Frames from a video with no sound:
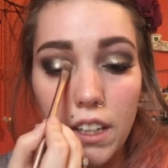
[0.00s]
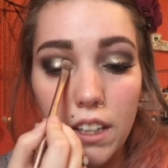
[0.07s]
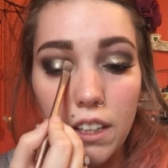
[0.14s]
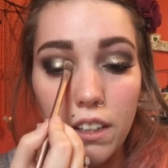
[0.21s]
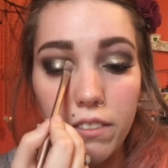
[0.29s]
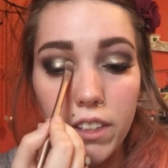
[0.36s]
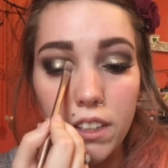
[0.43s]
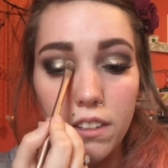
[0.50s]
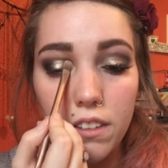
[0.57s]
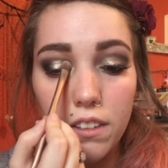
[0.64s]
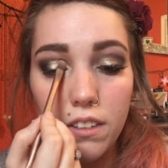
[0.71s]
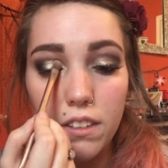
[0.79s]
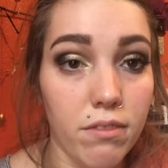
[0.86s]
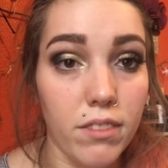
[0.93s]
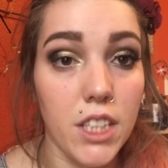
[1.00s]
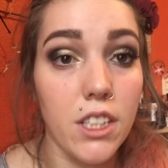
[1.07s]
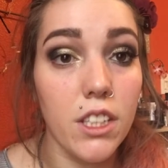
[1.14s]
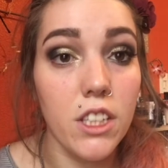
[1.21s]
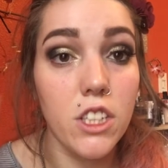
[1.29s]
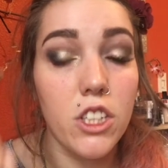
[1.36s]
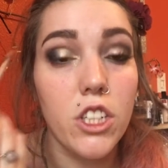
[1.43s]
I love it. Doesn't
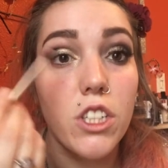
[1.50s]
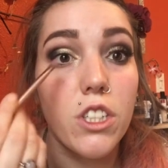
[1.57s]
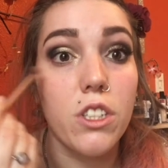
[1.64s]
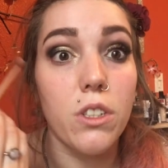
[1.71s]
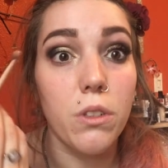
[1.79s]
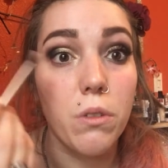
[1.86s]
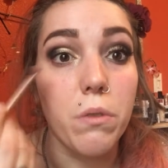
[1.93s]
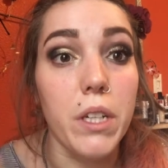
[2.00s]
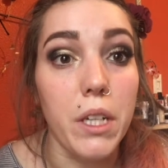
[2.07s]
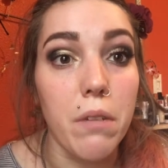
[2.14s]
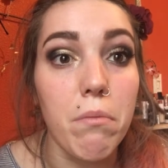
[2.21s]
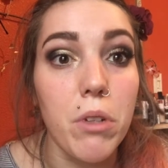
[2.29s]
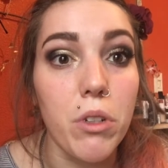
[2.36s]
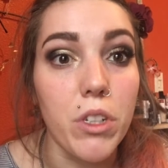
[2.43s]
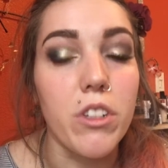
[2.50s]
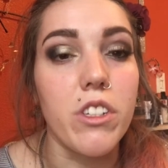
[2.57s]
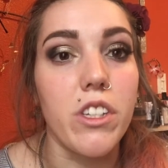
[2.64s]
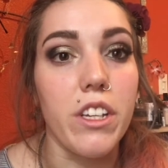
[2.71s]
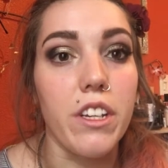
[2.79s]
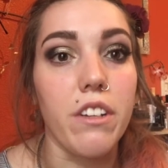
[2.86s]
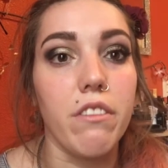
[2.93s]
this just scream New
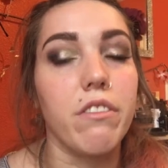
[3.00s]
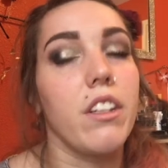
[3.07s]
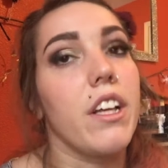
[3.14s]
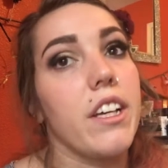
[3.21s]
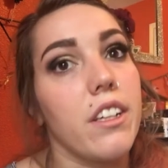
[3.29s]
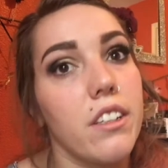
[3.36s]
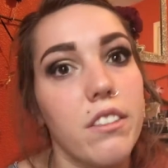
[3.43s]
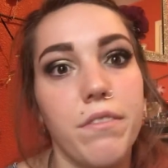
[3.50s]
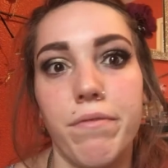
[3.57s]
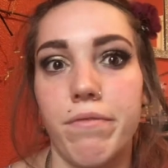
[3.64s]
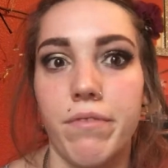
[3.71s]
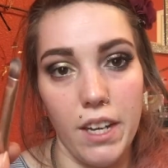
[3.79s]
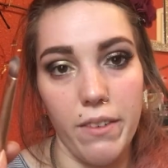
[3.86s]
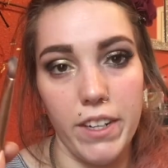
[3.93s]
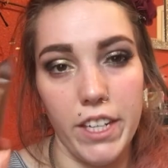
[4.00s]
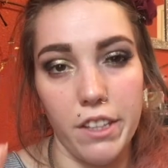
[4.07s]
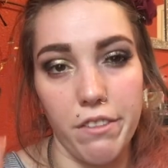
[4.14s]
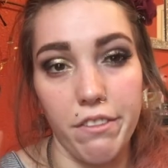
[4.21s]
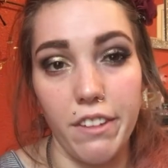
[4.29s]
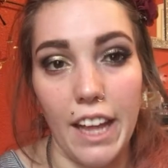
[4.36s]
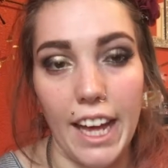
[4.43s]
Year's Eve? Like, I'm gonna take
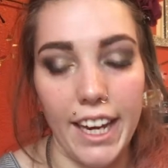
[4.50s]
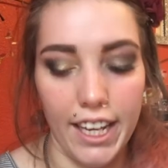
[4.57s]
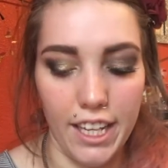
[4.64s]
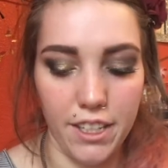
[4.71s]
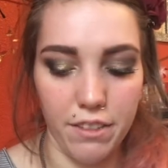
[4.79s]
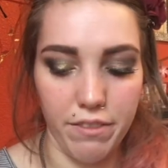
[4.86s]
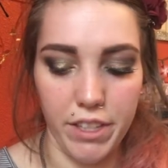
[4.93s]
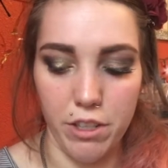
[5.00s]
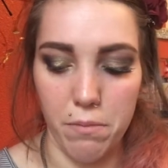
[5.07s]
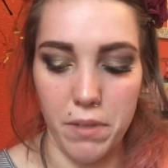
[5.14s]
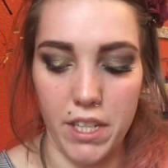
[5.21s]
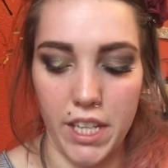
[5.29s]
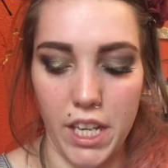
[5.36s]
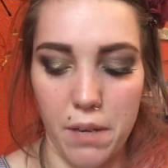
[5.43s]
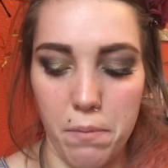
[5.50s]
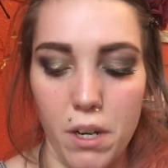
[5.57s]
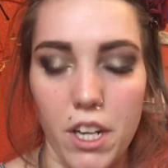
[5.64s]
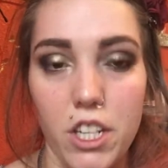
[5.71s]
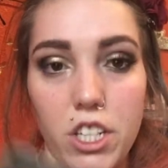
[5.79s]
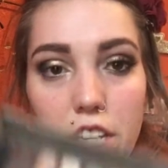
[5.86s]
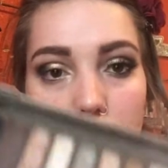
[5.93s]
the flat end of the Urban Decay
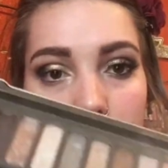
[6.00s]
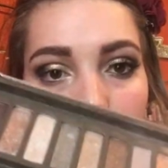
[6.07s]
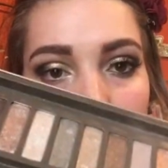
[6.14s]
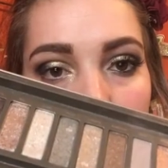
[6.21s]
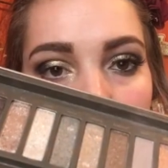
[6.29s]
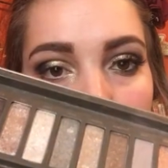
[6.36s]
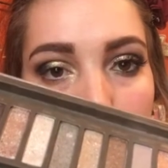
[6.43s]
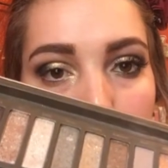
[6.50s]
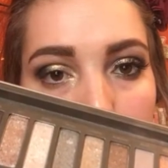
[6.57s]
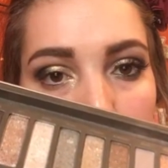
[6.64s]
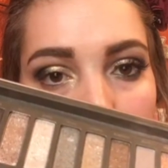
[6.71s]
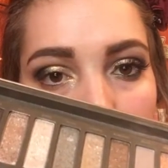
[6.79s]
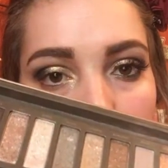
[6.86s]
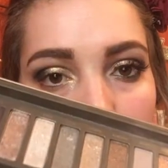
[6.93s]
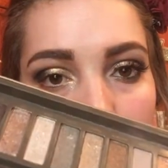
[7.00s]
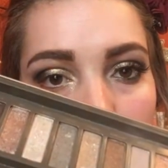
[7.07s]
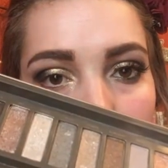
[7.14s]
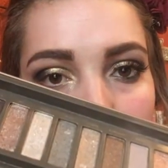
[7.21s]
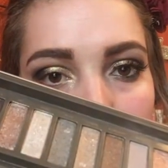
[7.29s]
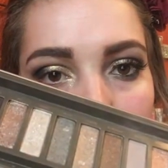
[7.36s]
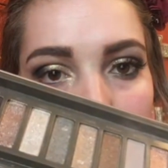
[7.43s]
brush and go into Busted,
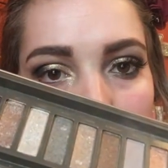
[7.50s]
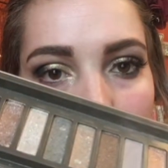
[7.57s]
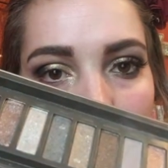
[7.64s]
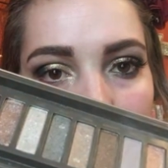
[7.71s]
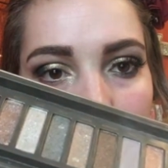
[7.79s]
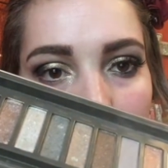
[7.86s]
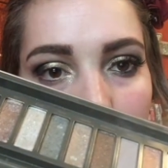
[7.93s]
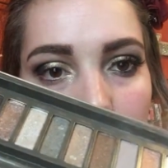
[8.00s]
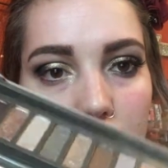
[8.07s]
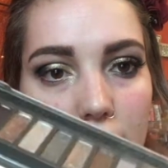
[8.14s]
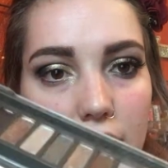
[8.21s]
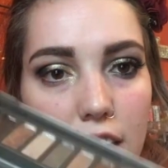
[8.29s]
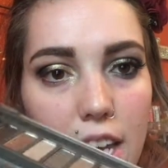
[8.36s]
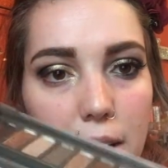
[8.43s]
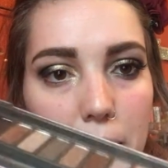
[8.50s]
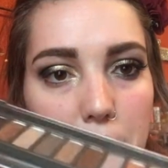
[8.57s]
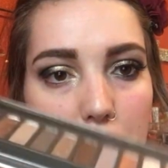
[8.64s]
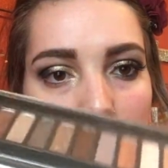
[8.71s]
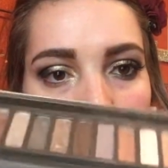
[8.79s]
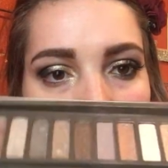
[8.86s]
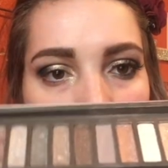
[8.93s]
and then Blackout, and then
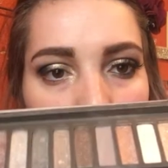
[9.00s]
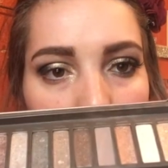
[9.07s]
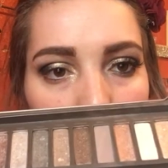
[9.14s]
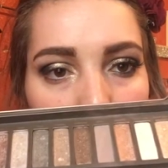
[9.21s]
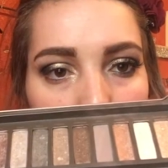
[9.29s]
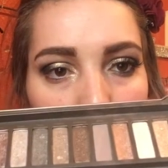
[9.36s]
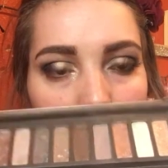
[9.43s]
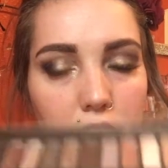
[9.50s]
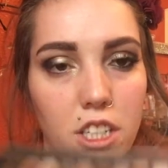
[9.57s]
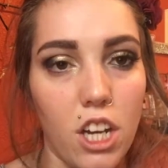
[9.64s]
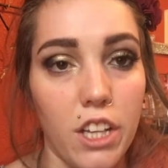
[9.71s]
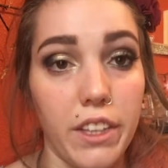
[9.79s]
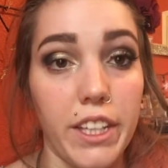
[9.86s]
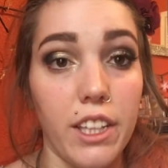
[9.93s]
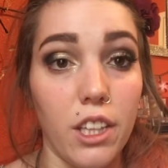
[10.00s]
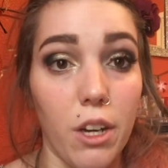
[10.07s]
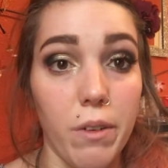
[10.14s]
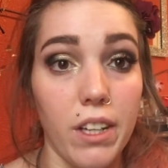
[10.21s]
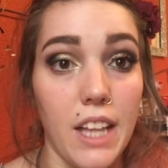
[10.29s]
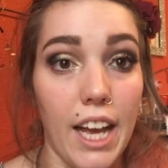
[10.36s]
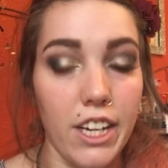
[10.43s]
back to Half Baked on the
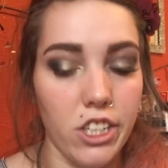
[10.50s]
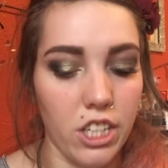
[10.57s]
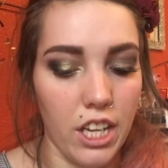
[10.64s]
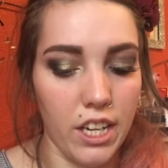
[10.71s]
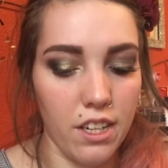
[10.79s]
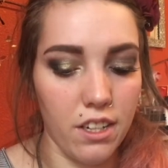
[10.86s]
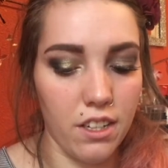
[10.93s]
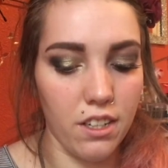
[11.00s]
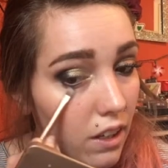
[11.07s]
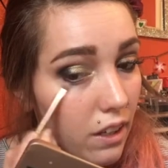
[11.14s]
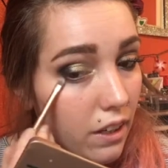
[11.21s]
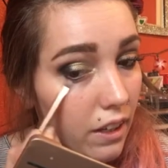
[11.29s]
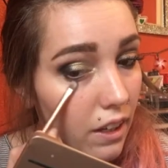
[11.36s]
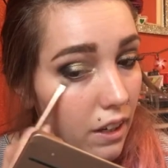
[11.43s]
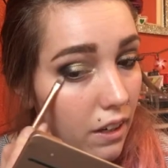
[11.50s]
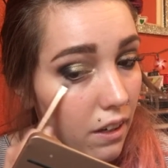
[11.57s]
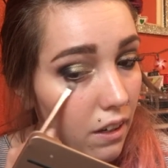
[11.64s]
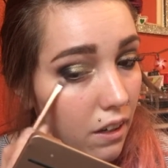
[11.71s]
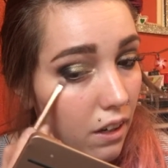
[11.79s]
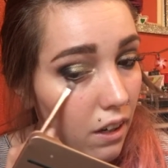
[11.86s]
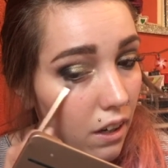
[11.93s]
lower lash line. And again,
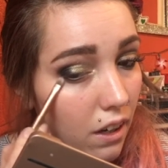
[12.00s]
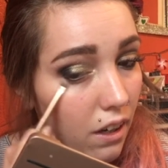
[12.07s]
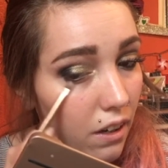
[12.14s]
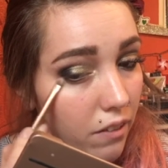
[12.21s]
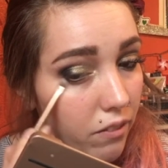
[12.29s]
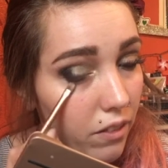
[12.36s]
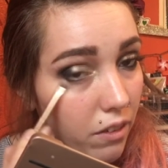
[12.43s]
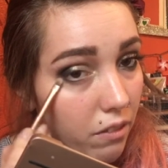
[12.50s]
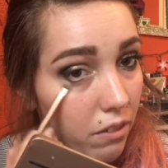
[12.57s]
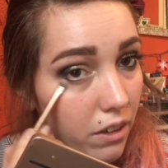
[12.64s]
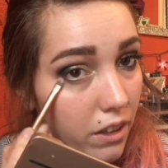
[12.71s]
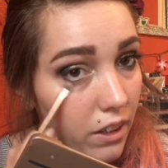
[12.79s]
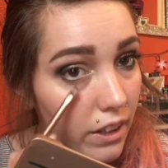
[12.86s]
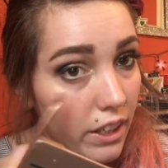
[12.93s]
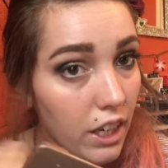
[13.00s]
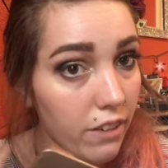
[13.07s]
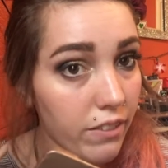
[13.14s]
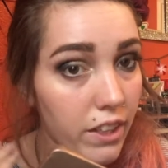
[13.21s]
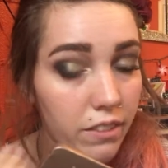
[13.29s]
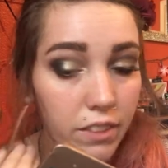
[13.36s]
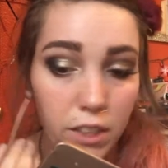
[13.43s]
I'm really not
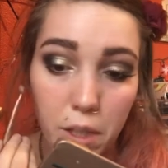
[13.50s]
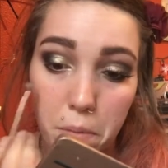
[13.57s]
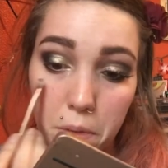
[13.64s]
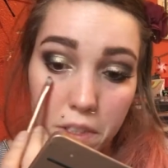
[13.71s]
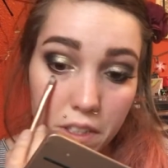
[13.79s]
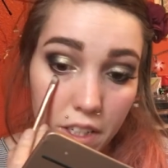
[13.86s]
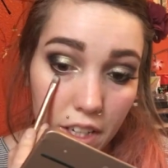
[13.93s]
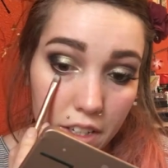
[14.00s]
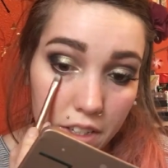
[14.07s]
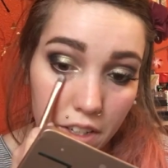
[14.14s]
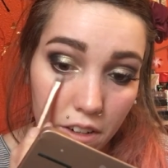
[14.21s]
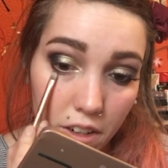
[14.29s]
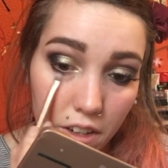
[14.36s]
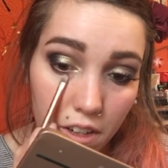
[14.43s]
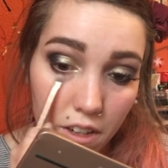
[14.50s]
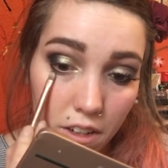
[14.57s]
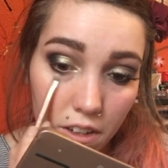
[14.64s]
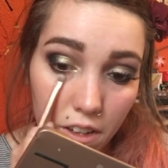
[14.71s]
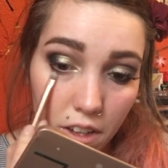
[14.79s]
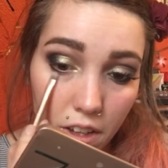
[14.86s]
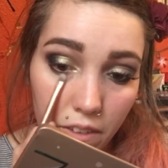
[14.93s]
being very precise at
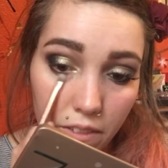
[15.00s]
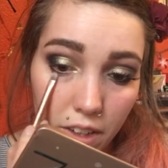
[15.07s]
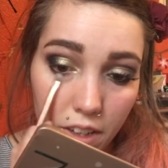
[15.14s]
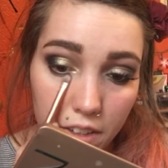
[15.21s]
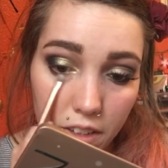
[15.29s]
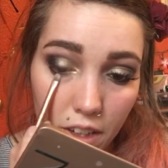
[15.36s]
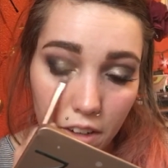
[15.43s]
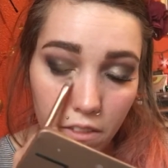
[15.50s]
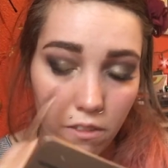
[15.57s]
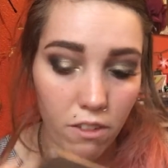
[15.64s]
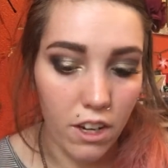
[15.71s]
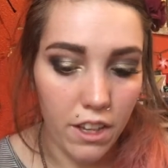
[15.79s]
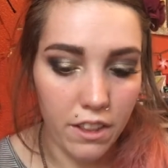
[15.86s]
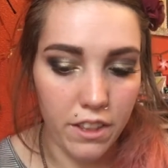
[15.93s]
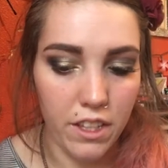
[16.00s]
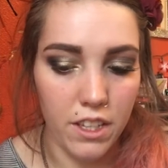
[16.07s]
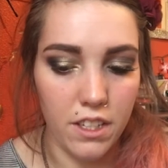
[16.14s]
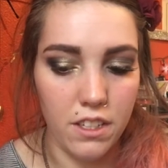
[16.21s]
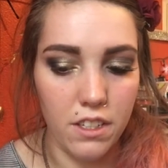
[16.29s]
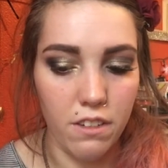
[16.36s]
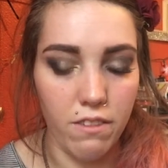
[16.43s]
all because I want
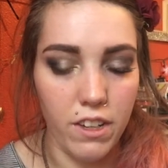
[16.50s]
this to